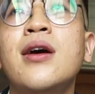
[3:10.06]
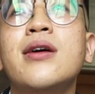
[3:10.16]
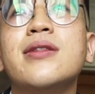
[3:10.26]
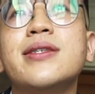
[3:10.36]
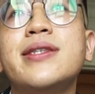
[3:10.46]

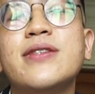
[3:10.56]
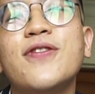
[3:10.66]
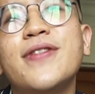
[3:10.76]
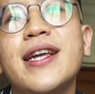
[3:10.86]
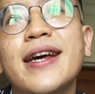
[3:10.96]

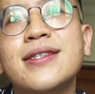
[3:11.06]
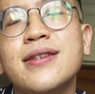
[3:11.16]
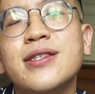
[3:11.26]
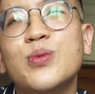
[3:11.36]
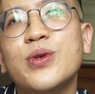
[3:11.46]
6:50
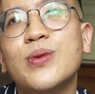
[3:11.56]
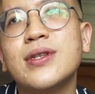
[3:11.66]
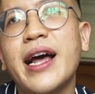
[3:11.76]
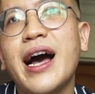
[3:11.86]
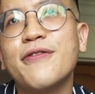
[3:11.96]
lessons, which was
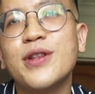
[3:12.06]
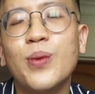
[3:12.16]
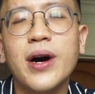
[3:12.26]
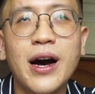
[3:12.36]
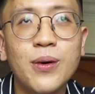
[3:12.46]
like after
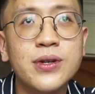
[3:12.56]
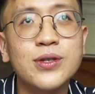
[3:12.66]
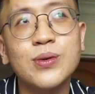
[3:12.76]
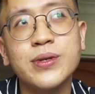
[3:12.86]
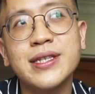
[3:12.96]
work hours,
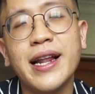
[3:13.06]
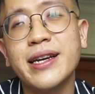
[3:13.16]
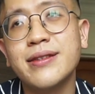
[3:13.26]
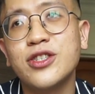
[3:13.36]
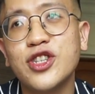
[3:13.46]
so it's like
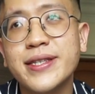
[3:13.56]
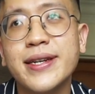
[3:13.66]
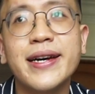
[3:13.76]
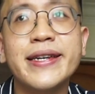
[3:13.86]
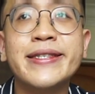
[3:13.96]
just
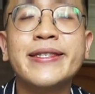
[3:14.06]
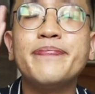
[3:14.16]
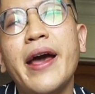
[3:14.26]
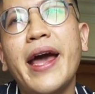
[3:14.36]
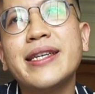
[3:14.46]
nice.
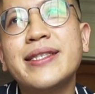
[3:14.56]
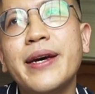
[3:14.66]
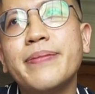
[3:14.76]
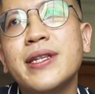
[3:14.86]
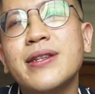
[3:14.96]

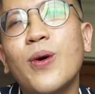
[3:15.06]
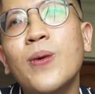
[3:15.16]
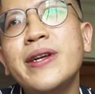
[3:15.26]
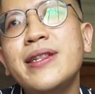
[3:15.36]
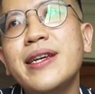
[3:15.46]
Except the
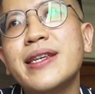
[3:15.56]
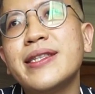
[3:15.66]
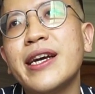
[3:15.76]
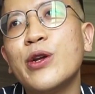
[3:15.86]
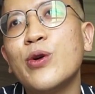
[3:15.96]
only thing is
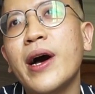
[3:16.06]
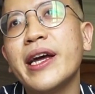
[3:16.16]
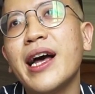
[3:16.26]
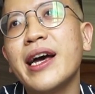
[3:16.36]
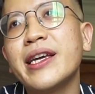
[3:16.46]
that, you know,
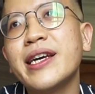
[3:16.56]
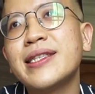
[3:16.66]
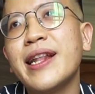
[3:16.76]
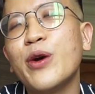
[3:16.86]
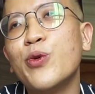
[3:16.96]
I
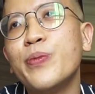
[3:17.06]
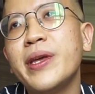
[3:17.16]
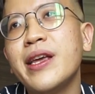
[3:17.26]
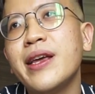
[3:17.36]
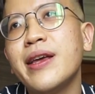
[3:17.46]
guess like
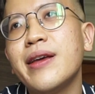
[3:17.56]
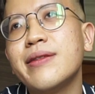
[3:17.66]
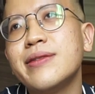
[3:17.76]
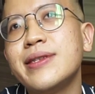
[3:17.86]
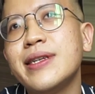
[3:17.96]
Uppbeat
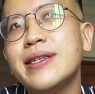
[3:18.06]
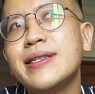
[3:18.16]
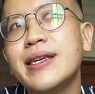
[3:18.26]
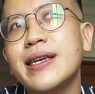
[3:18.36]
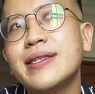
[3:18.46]

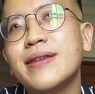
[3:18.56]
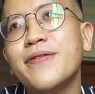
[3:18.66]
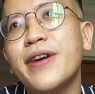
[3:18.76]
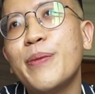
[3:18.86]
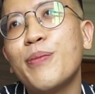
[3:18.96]
CDC is a
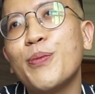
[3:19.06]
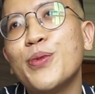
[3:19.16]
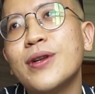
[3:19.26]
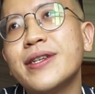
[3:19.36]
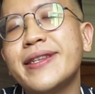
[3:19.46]
very
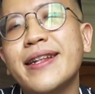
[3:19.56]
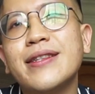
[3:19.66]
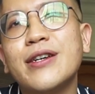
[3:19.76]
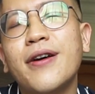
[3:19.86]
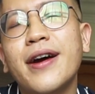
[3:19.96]
popular
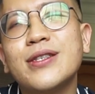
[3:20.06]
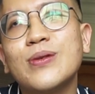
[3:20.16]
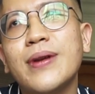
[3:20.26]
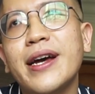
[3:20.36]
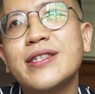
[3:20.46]
center, right?
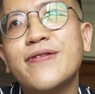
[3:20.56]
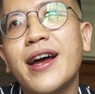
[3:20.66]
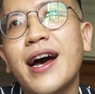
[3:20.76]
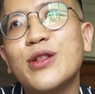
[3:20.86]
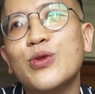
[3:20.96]
So like it's very
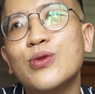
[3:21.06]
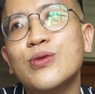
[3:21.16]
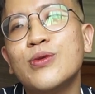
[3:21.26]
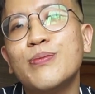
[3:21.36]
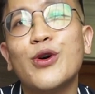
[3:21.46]
hard to
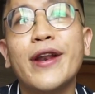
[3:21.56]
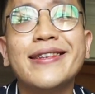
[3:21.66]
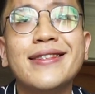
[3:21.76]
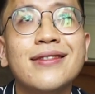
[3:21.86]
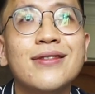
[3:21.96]
book
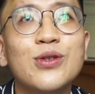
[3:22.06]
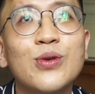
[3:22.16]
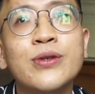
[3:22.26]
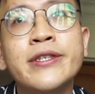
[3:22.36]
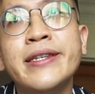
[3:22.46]
lessons.
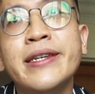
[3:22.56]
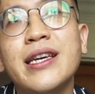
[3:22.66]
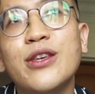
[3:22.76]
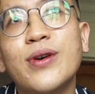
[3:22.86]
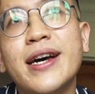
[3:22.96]
So
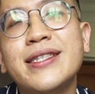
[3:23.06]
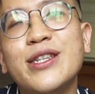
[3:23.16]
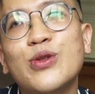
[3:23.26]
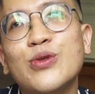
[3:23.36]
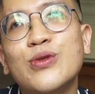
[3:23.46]
you guys
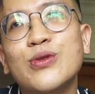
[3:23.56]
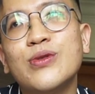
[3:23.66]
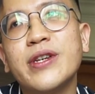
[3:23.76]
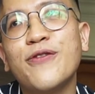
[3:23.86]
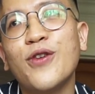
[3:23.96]
need to,
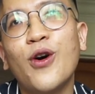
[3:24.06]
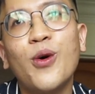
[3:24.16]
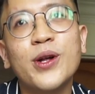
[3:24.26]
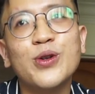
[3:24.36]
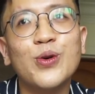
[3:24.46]
if you all
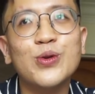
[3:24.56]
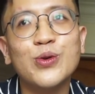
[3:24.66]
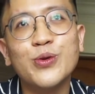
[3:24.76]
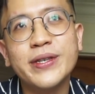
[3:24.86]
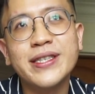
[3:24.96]
want to go to
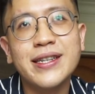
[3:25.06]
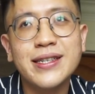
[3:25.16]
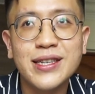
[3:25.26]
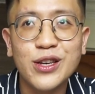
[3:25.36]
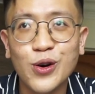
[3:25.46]
Uppbeat
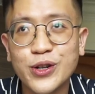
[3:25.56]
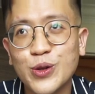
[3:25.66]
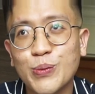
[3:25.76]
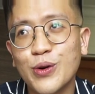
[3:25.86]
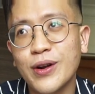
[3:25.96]
CDC, you all need
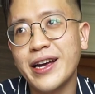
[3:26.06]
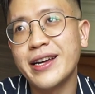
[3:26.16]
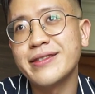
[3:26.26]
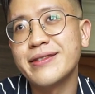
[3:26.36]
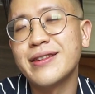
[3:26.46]
to book like
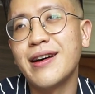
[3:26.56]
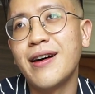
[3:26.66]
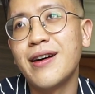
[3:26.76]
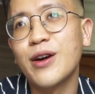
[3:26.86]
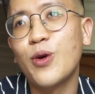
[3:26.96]

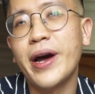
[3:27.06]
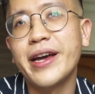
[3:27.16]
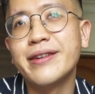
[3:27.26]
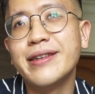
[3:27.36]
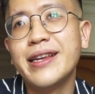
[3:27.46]
quite
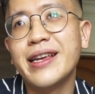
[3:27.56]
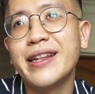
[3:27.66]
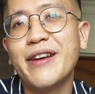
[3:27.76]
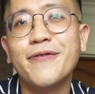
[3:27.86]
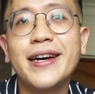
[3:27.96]
early in
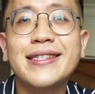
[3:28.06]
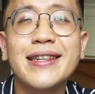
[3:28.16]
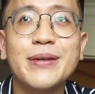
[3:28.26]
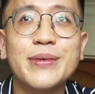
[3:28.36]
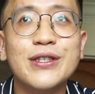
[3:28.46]
advance
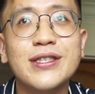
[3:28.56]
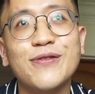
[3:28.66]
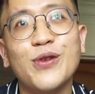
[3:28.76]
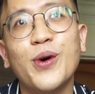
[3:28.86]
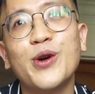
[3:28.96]
lah, because
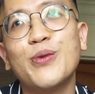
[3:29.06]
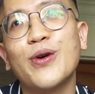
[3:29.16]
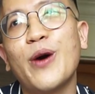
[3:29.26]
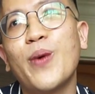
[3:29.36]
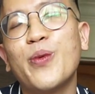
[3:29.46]
if you want to book
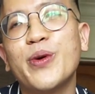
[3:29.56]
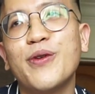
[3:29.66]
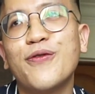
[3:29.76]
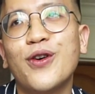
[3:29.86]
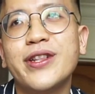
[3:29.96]
like 1 week
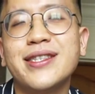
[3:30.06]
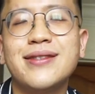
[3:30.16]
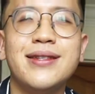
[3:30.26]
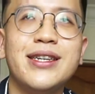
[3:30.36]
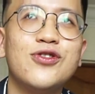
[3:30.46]
before,
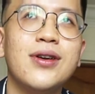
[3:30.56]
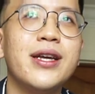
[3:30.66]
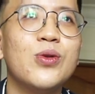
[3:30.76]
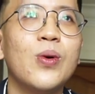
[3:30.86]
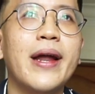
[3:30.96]
there's
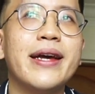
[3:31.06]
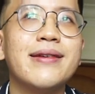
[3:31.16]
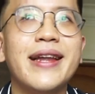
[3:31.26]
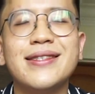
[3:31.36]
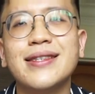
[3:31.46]
literally no like
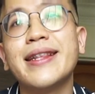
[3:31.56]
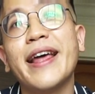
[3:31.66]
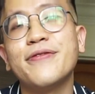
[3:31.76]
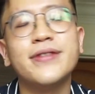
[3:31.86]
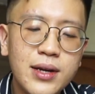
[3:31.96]
lessons
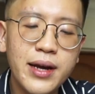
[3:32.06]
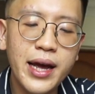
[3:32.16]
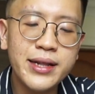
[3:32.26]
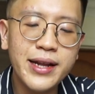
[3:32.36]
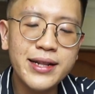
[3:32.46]
left.
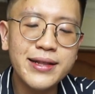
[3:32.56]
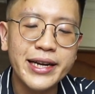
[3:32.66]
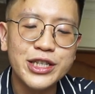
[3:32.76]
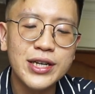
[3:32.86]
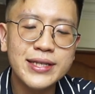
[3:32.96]
And then
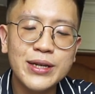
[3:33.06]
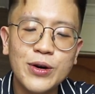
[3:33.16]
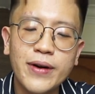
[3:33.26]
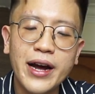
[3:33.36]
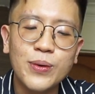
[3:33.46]
like just
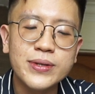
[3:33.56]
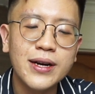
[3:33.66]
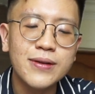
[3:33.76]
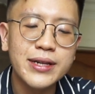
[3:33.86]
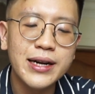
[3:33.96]
now, right, I was
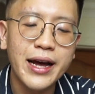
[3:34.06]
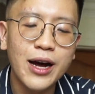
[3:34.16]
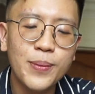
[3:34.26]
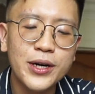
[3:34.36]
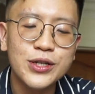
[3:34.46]
counting like
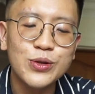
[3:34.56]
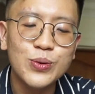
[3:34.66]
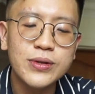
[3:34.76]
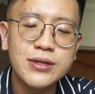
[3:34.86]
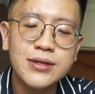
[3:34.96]
how much in
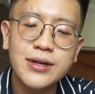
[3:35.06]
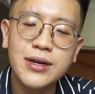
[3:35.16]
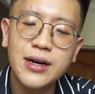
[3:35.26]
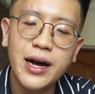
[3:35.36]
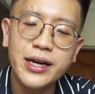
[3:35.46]
total
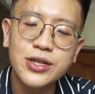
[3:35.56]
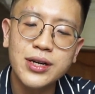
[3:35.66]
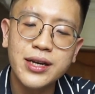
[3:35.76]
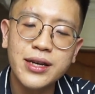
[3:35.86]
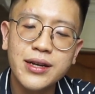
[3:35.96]
I actually